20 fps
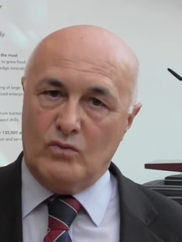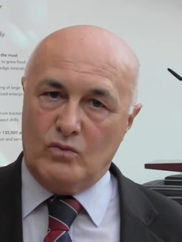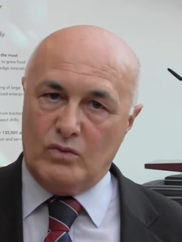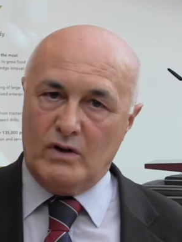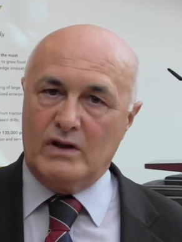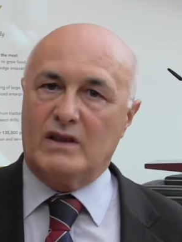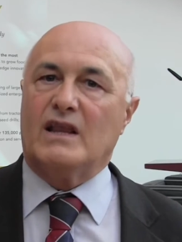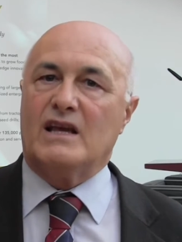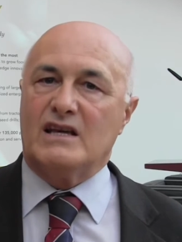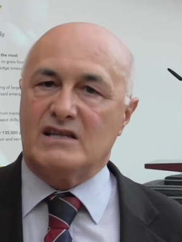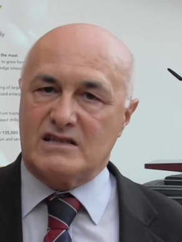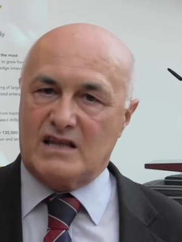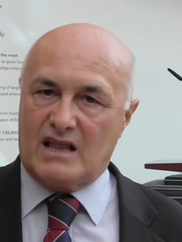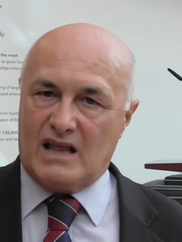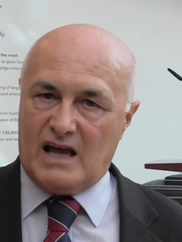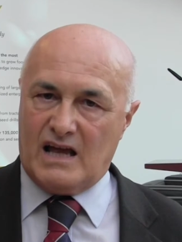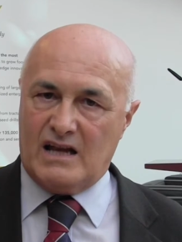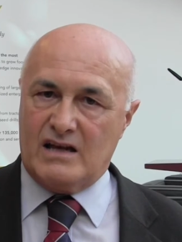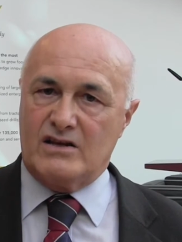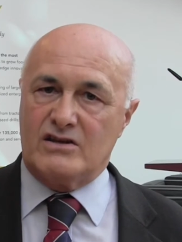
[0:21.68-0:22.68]
with less
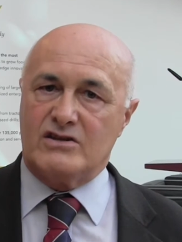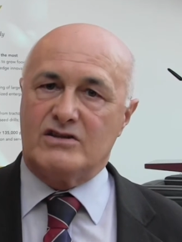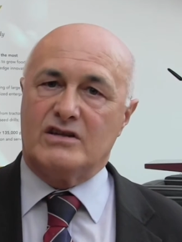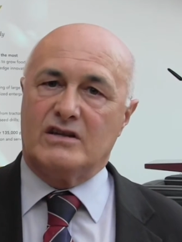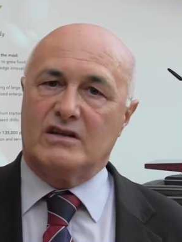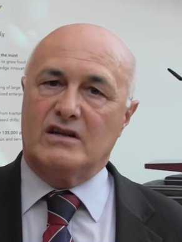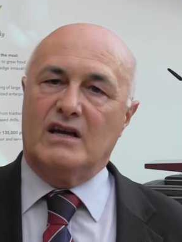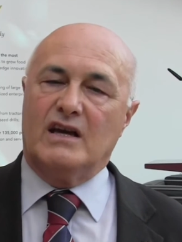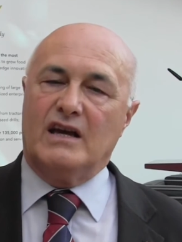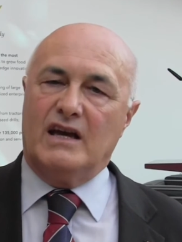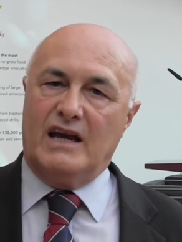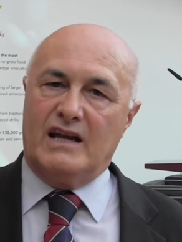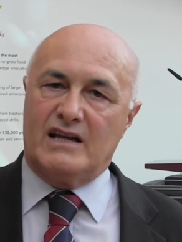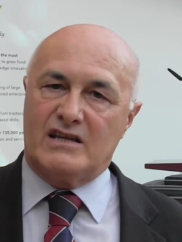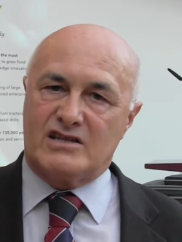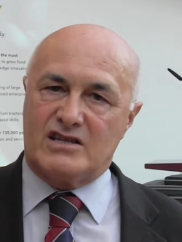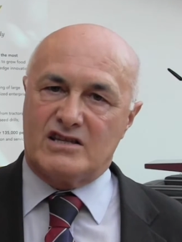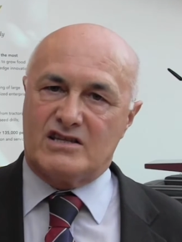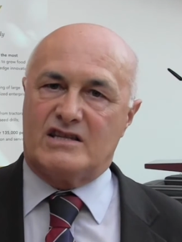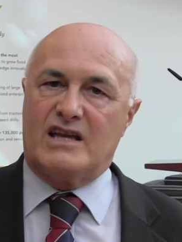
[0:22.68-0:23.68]
land in
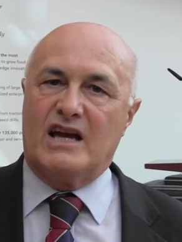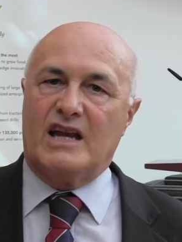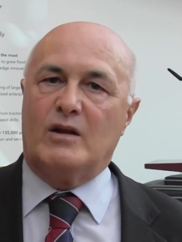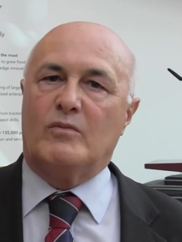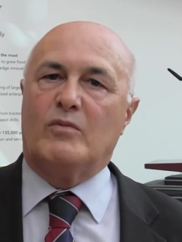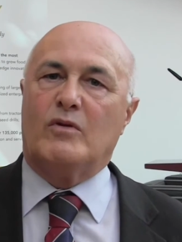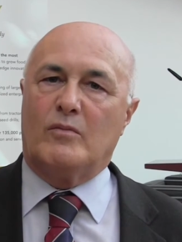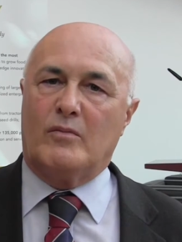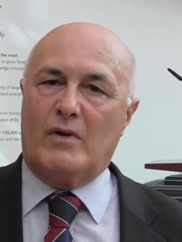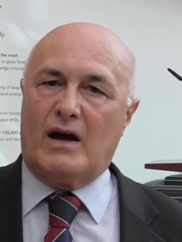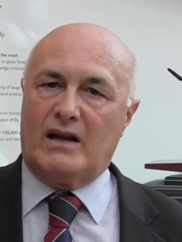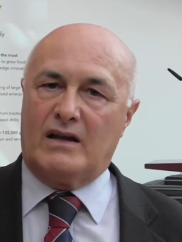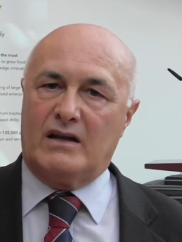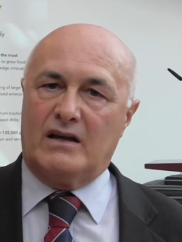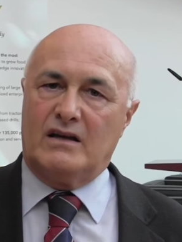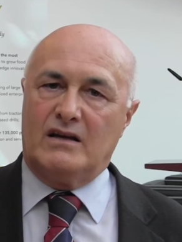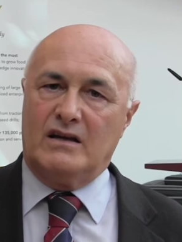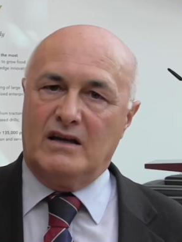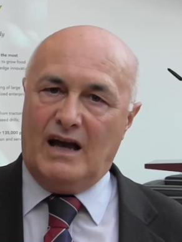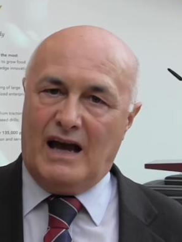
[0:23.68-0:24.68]
a sustainable
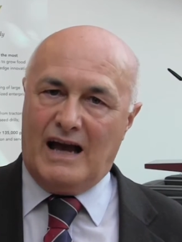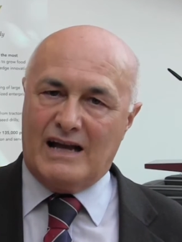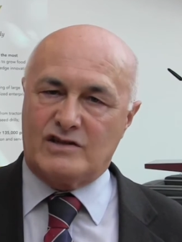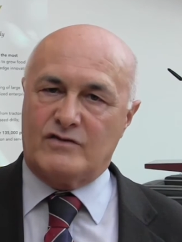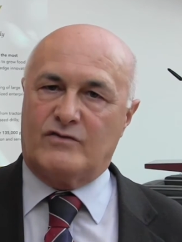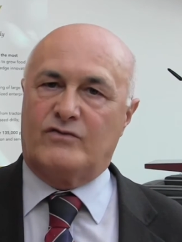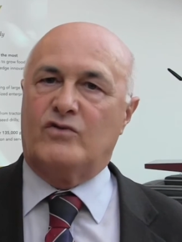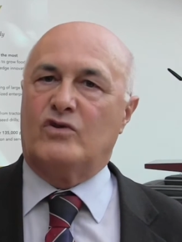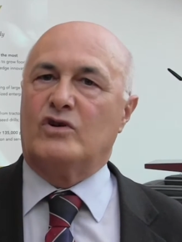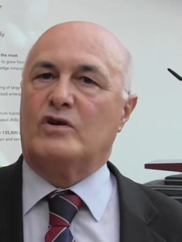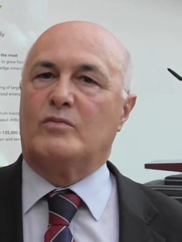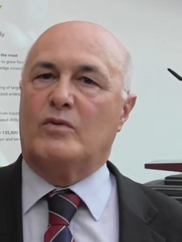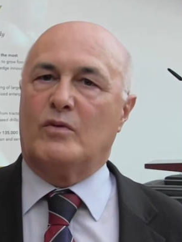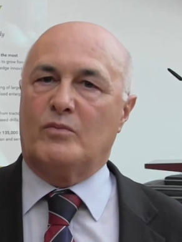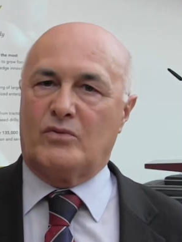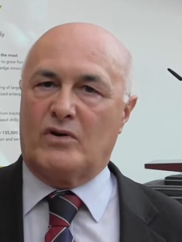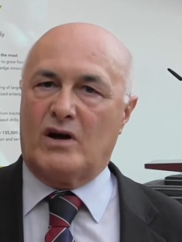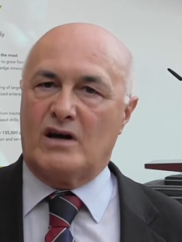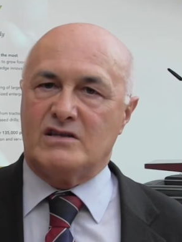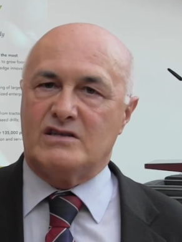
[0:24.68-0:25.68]
manner at
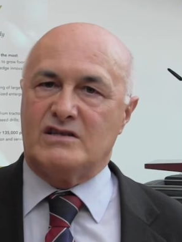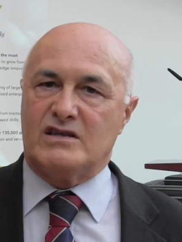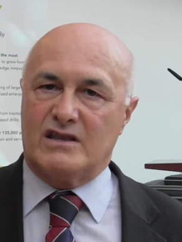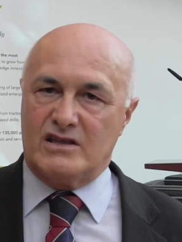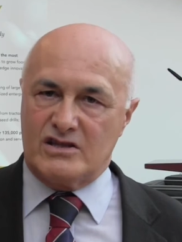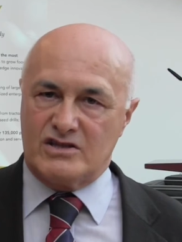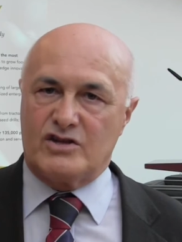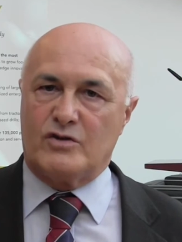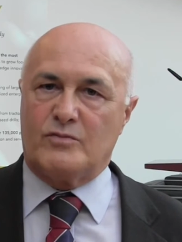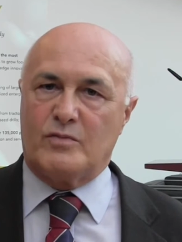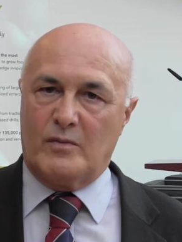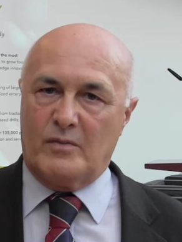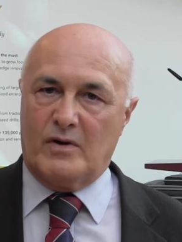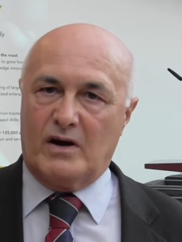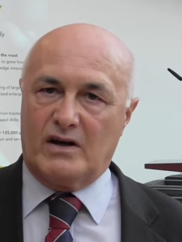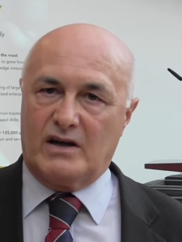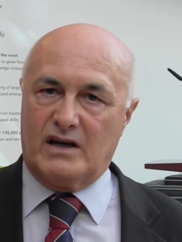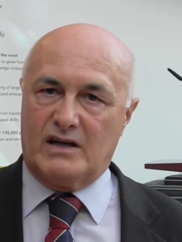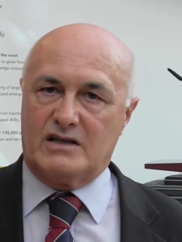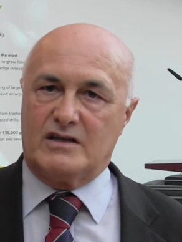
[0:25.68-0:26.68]
affordable prices in the
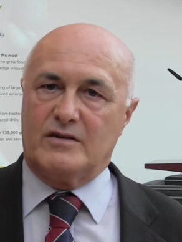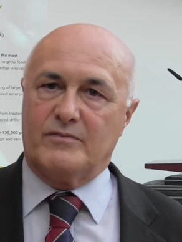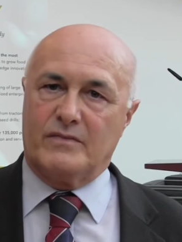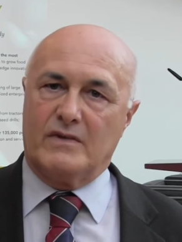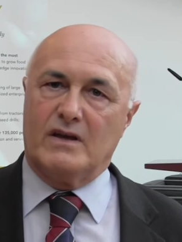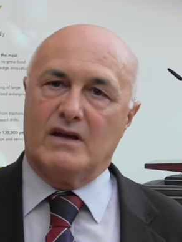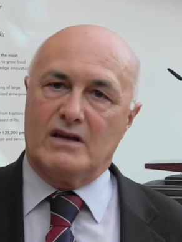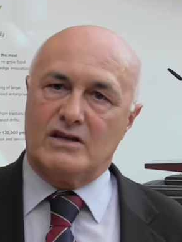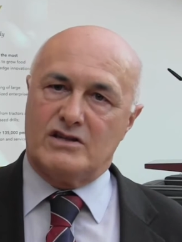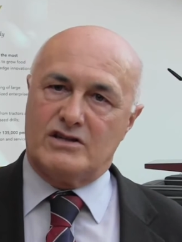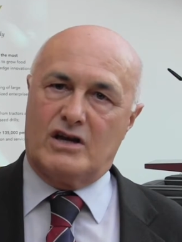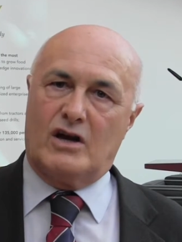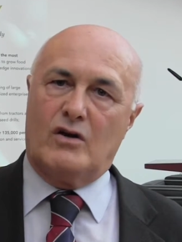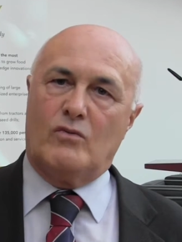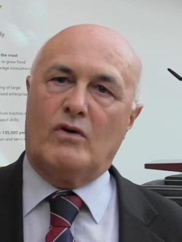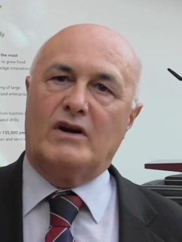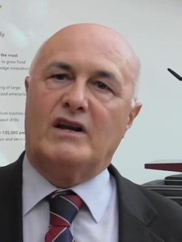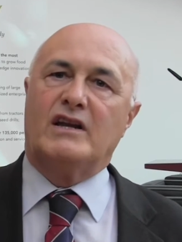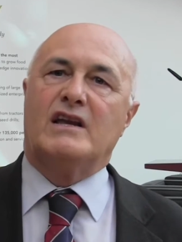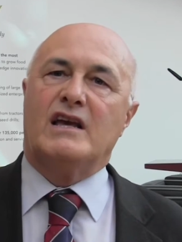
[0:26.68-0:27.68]
supermarket. So
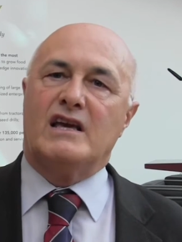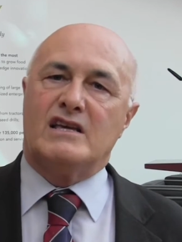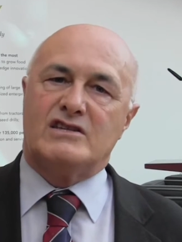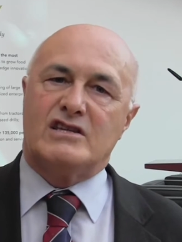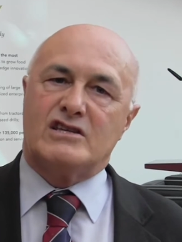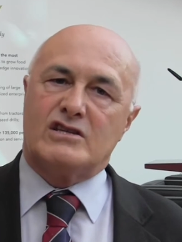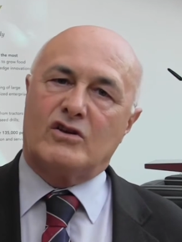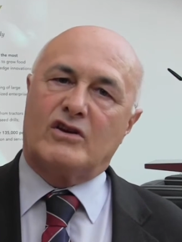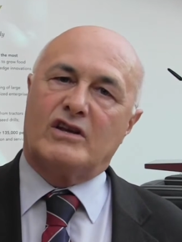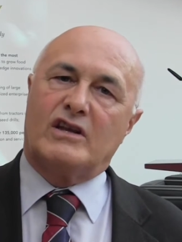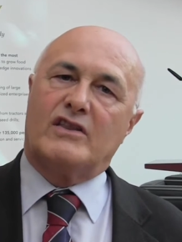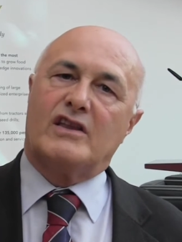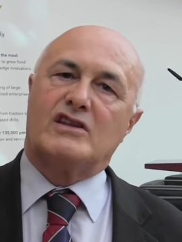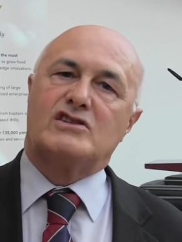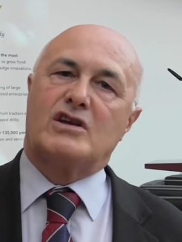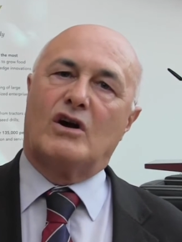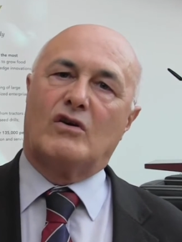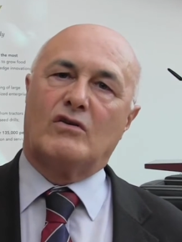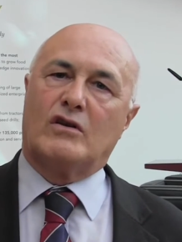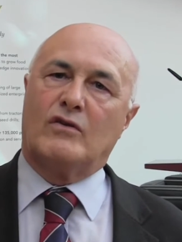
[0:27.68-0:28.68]
what it is looking at
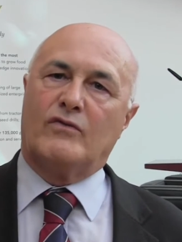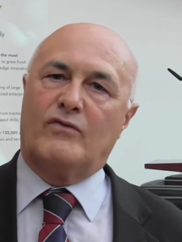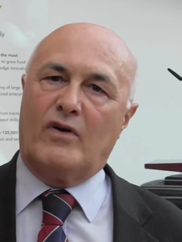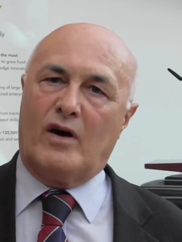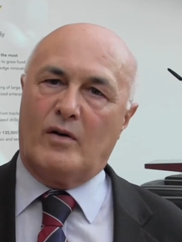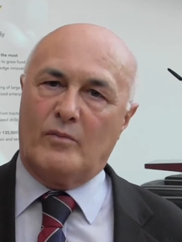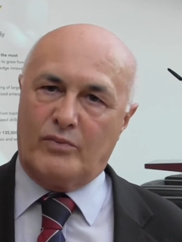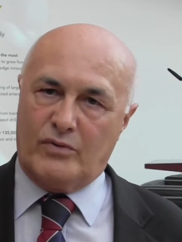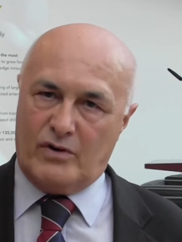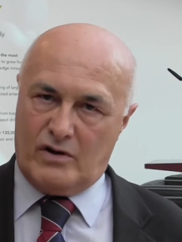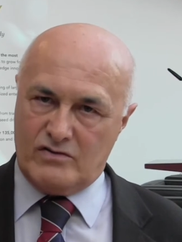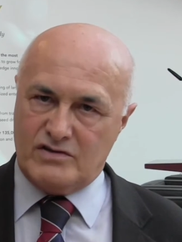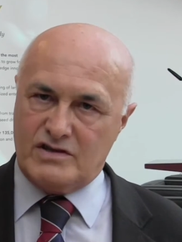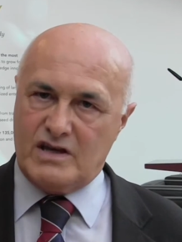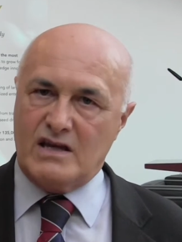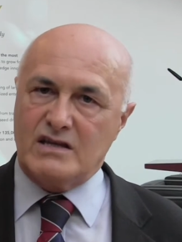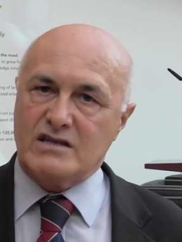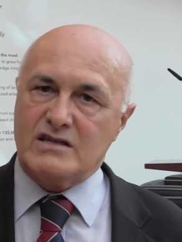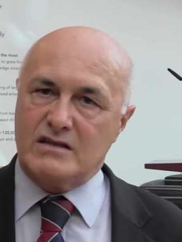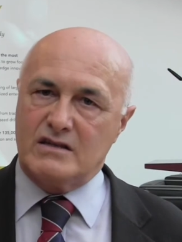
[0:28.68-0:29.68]
the total farm
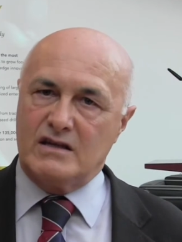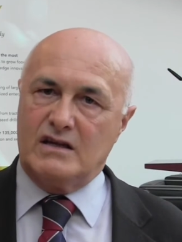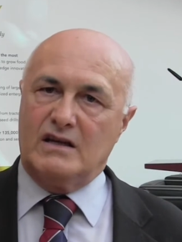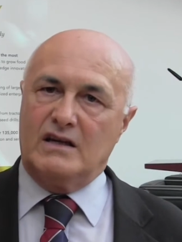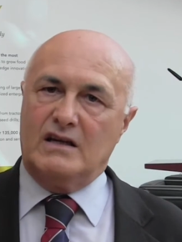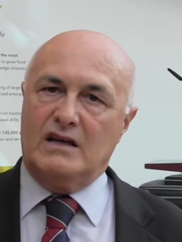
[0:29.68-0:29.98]
process.